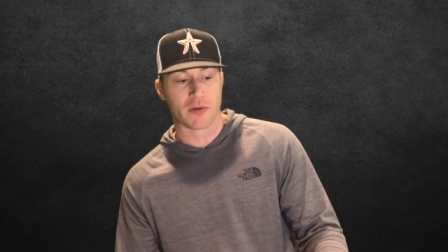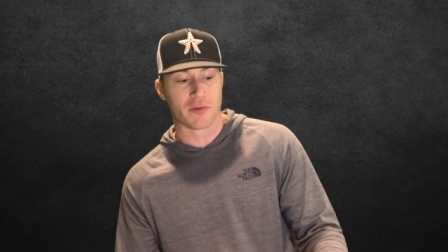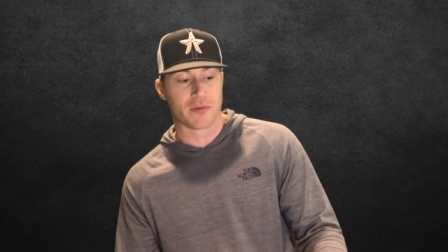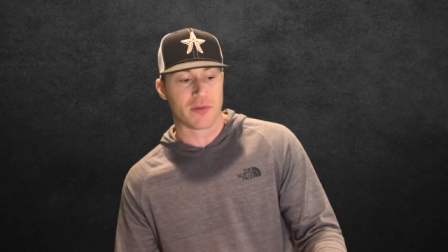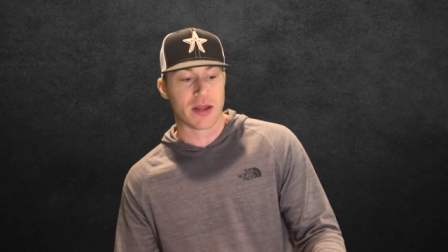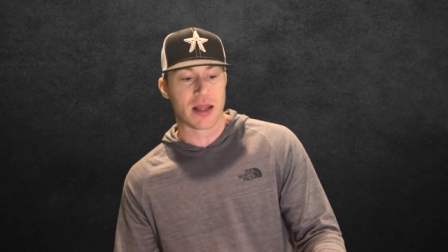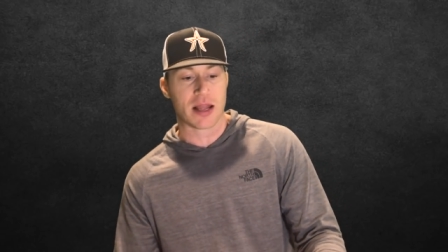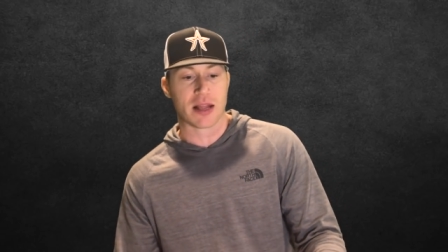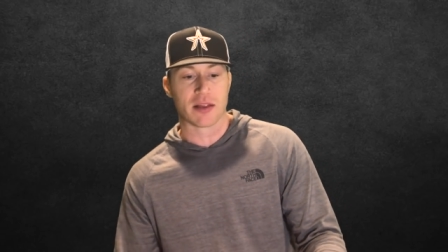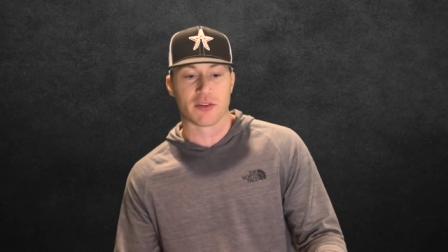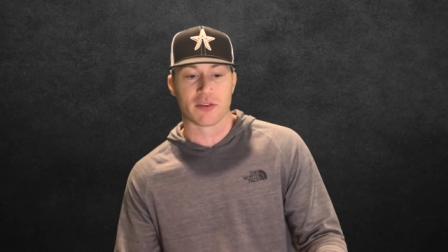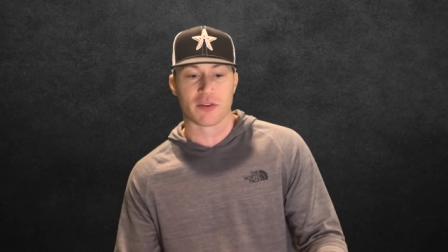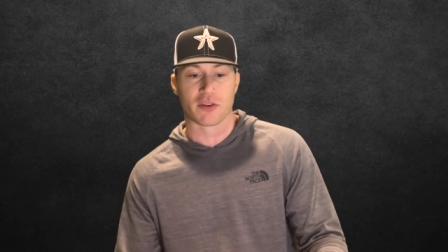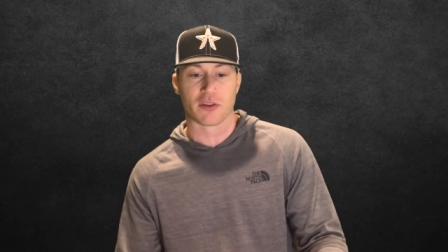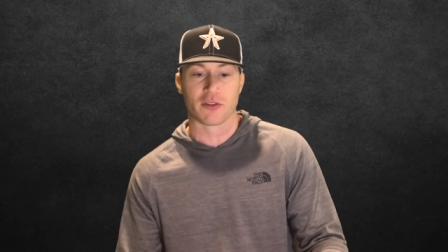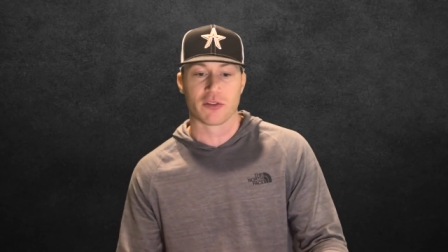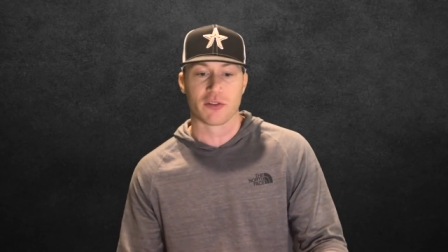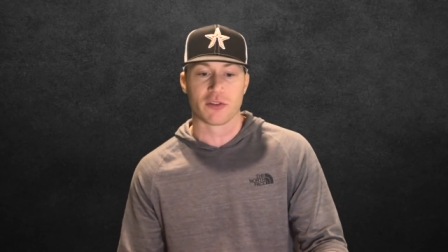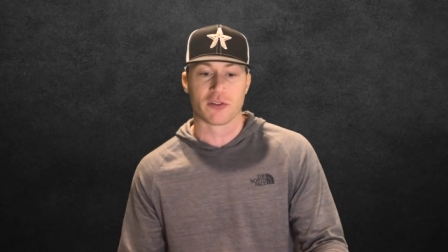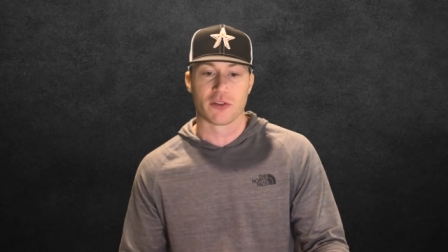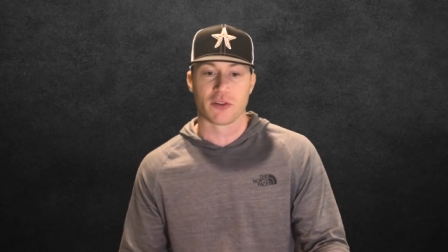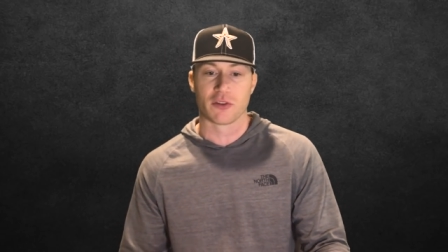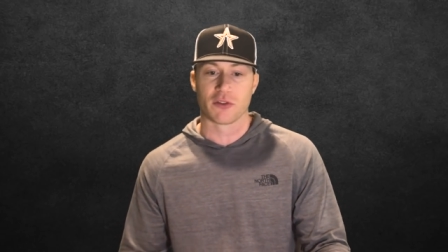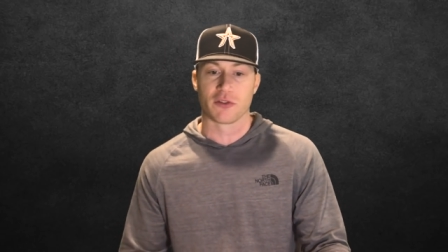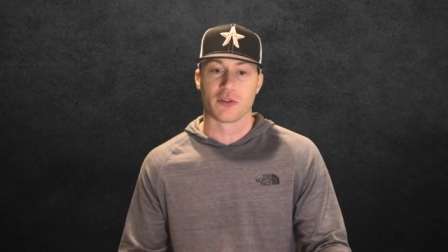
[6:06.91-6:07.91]
fans
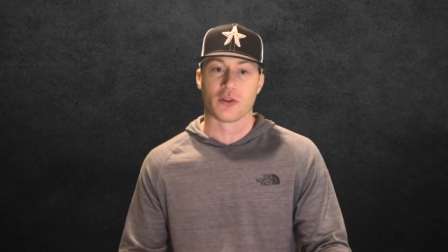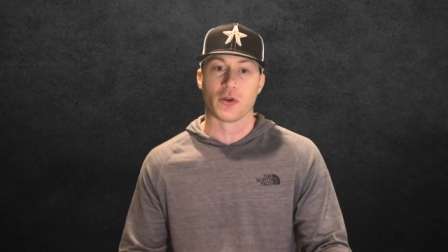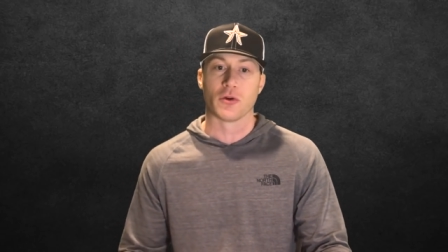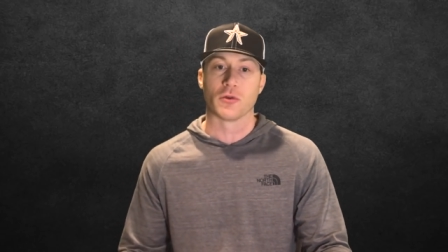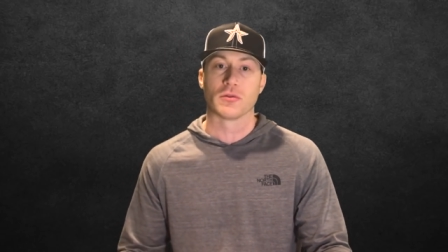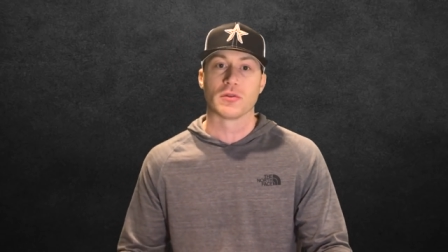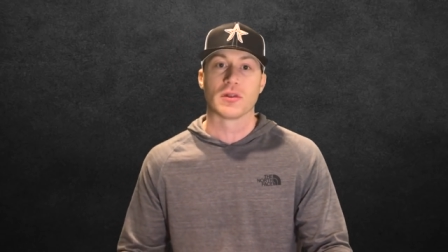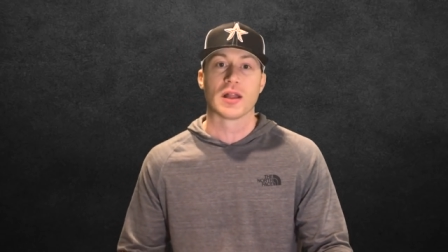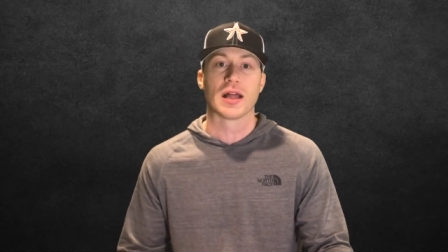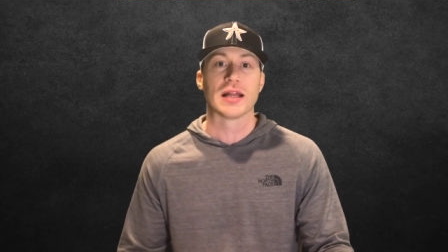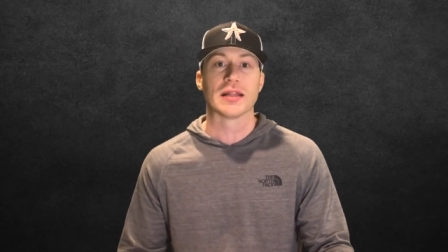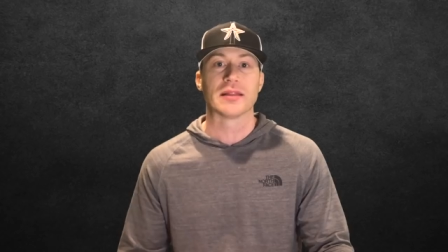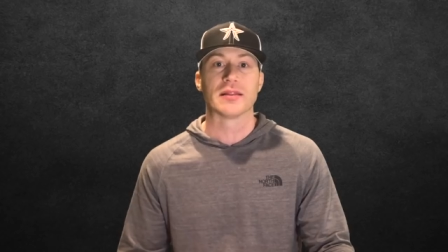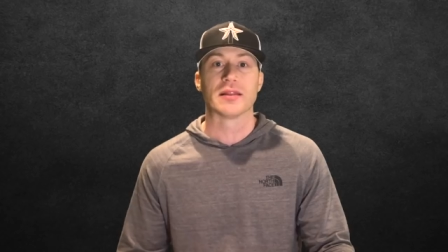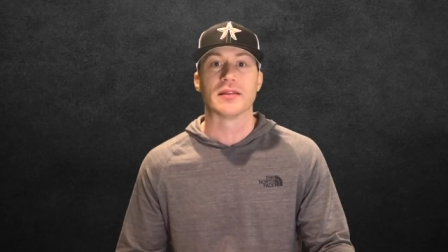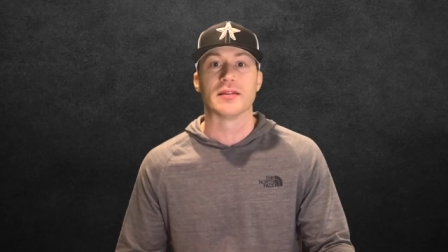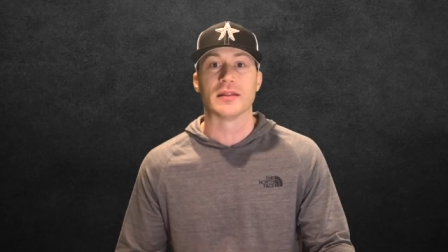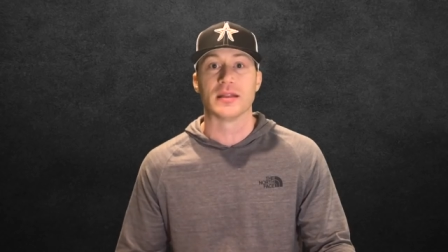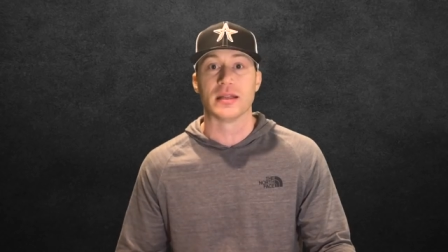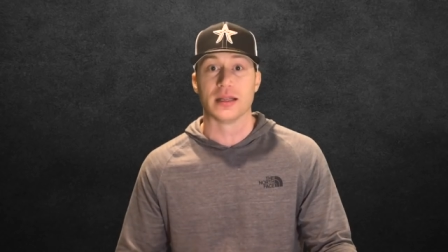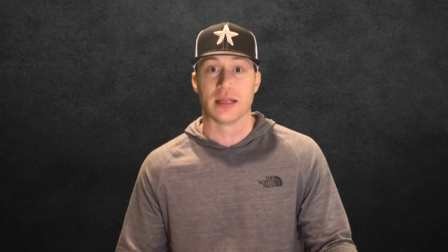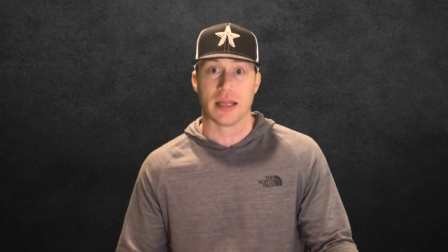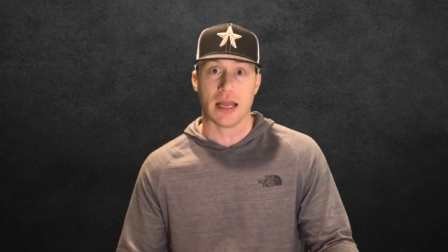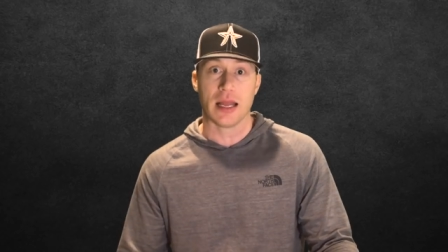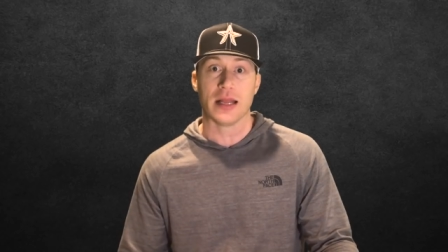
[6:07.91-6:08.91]
just don't like the
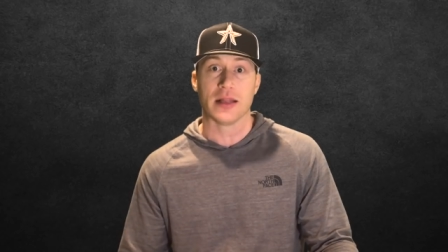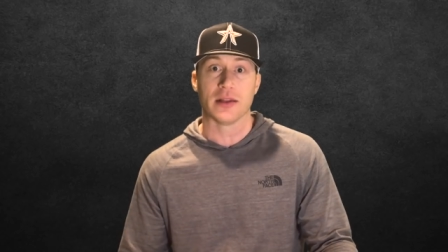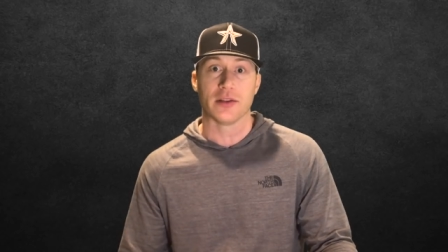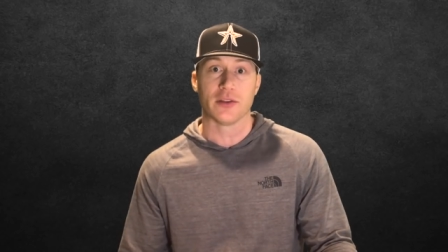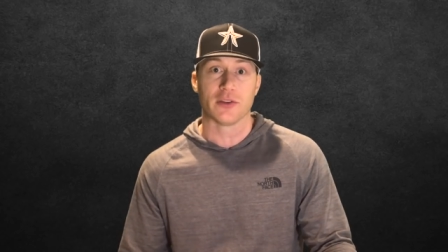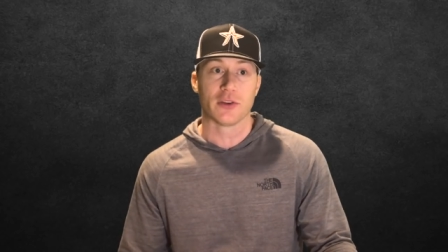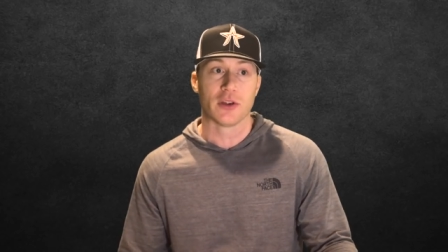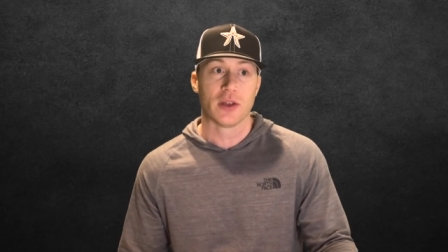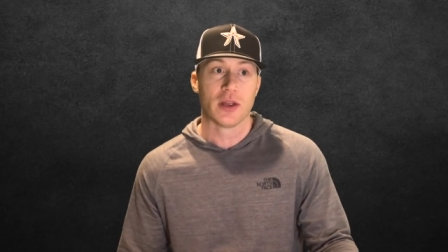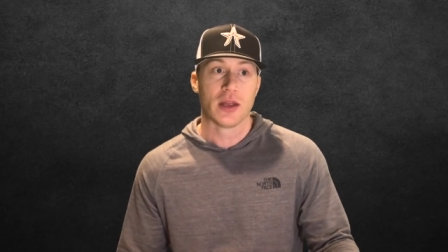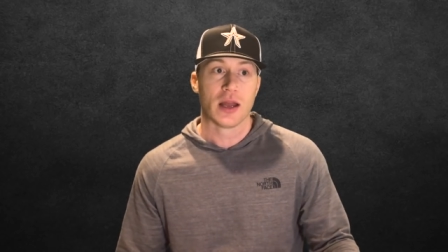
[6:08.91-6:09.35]
DH.